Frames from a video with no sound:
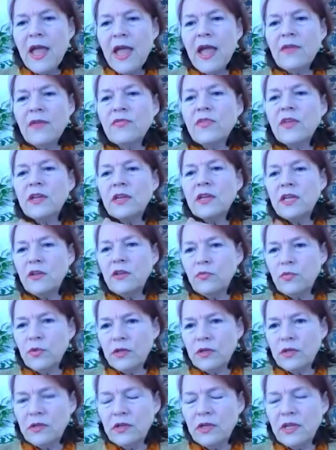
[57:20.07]
and then he
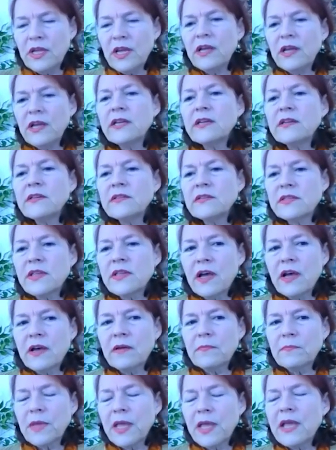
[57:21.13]
would get his
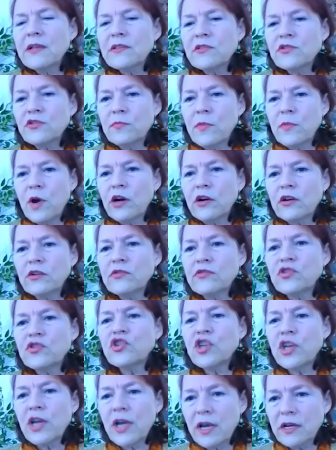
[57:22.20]
um, cancer markers
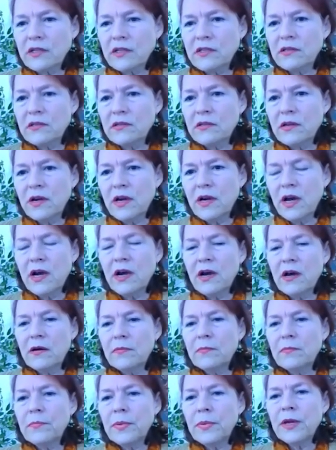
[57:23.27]
checked
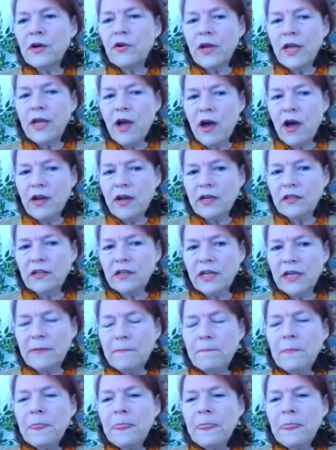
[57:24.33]
uh, periodically